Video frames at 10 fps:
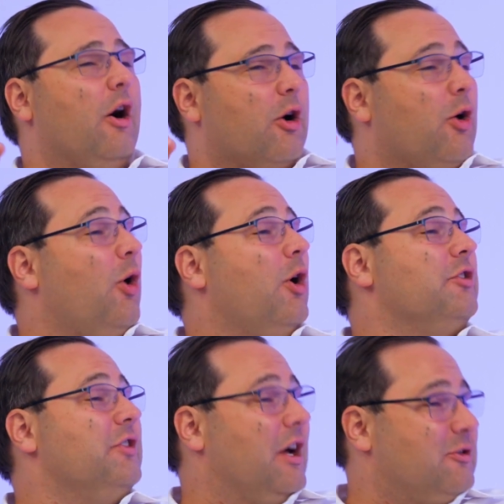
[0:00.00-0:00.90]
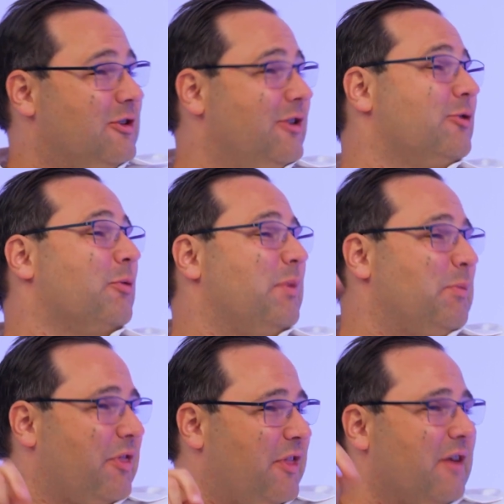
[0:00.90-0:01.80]
called nudges, or
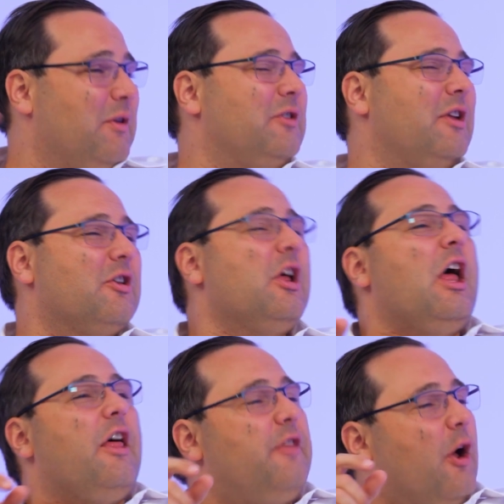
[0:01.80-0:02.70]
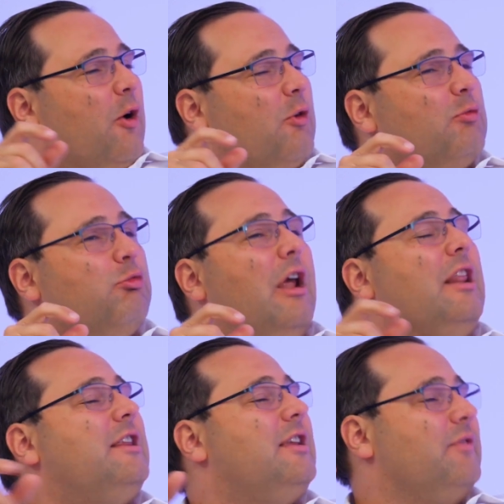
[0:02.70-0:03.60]
people think of them as they're
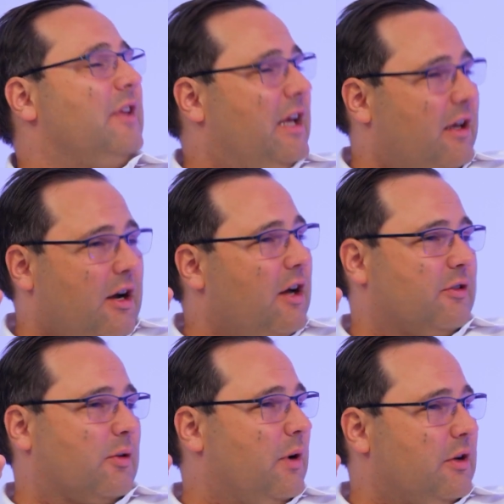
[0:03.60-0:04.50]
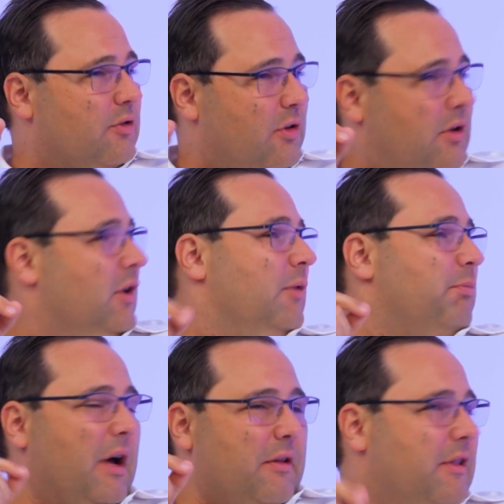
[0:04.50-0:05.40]
relatively inconsequential.
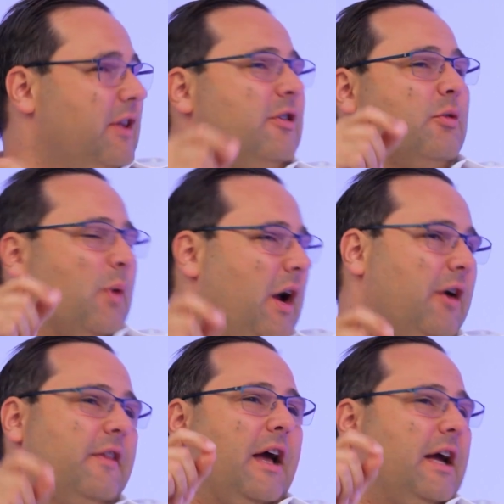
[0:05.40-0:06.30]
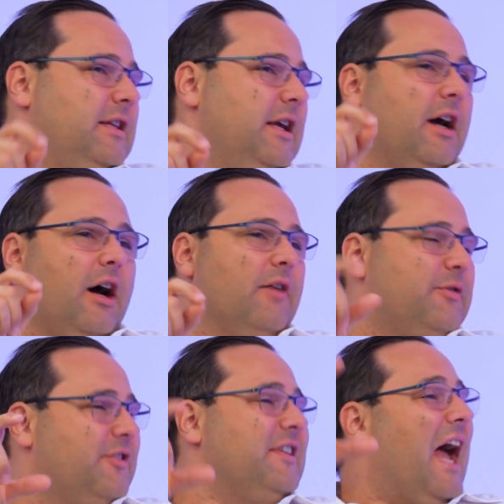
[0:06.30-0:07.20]
But this is where the idea of
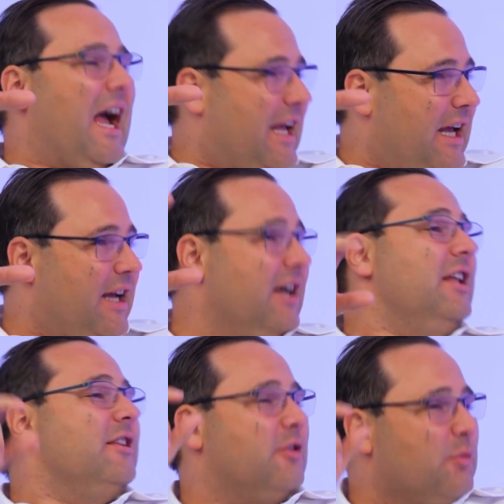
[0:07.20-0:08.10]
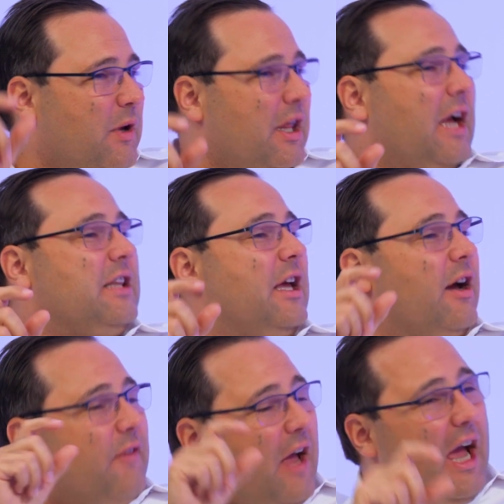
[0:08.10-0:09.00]
stacking, this is where the idea
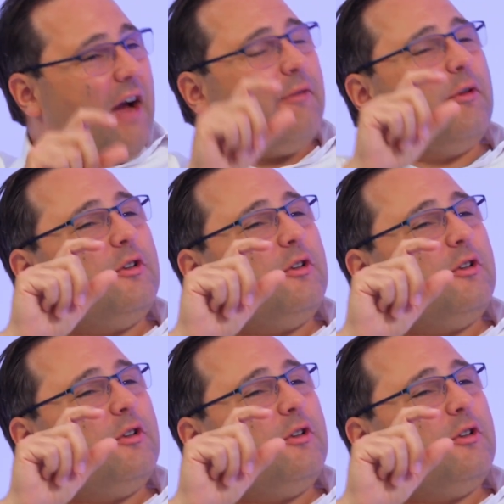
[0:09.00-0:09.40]
of every